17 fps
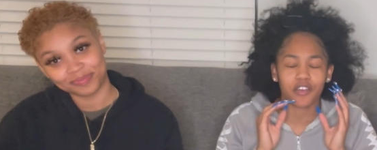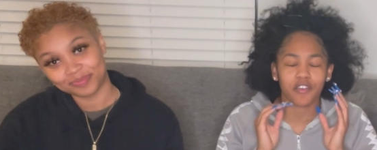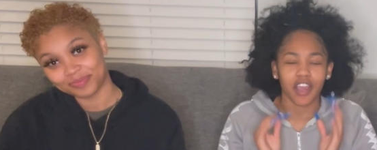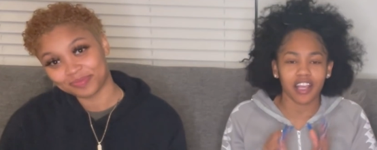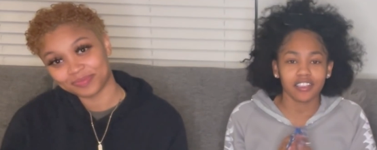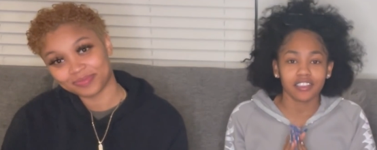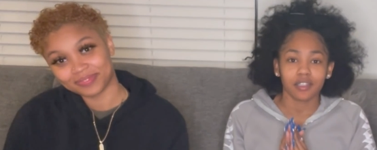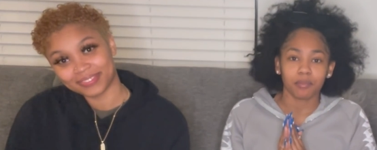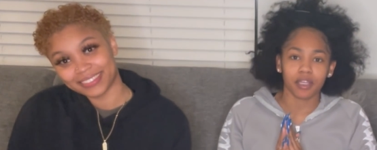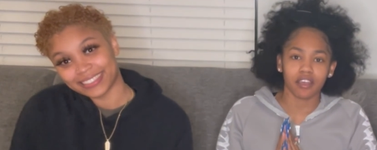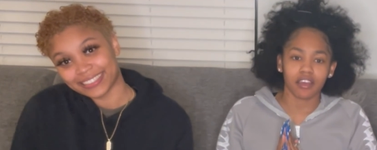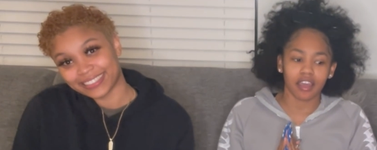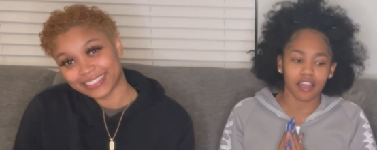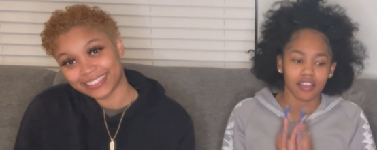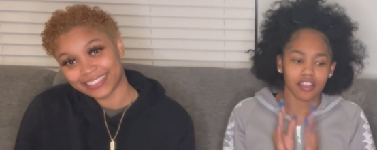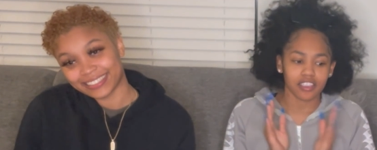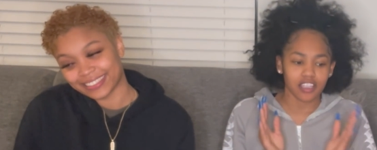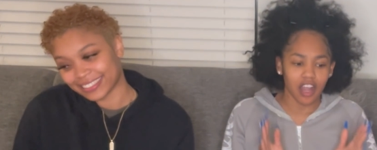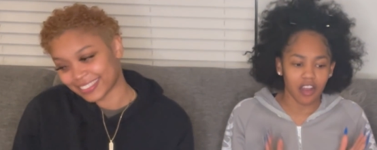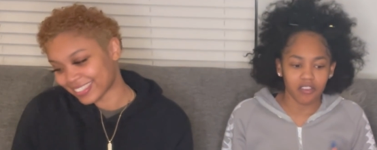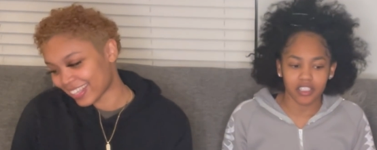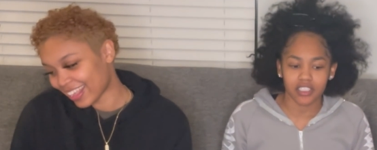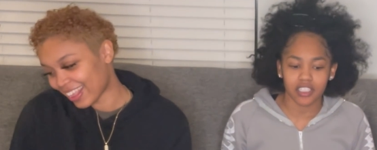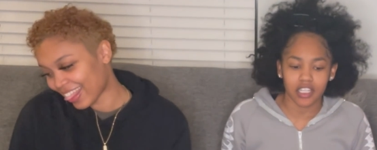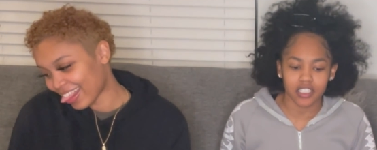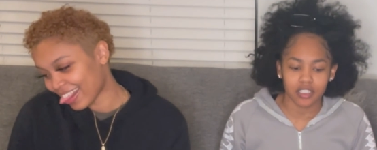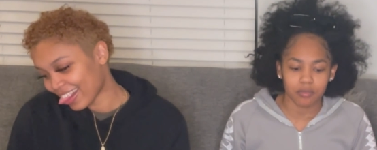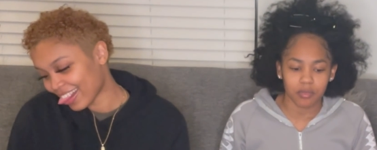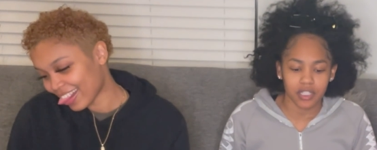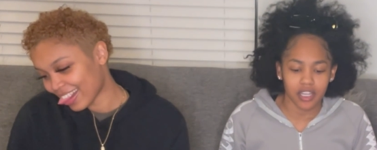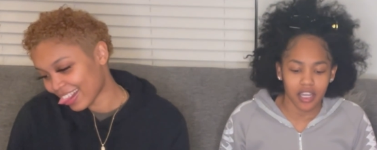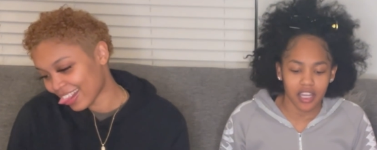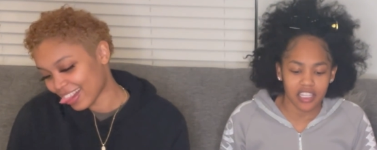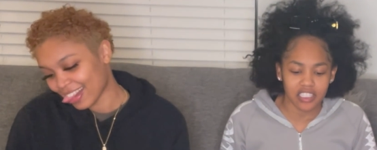Speaker 1: great to be in this conversation
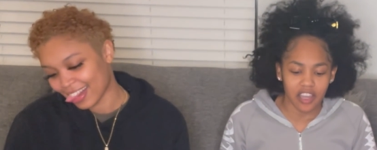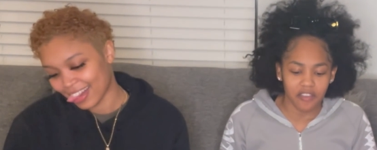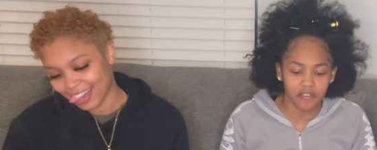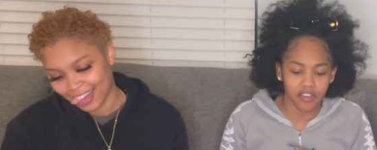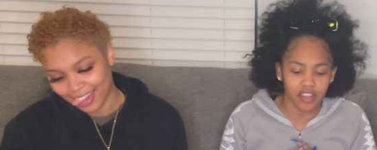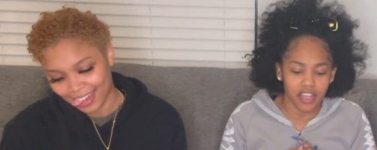because I feel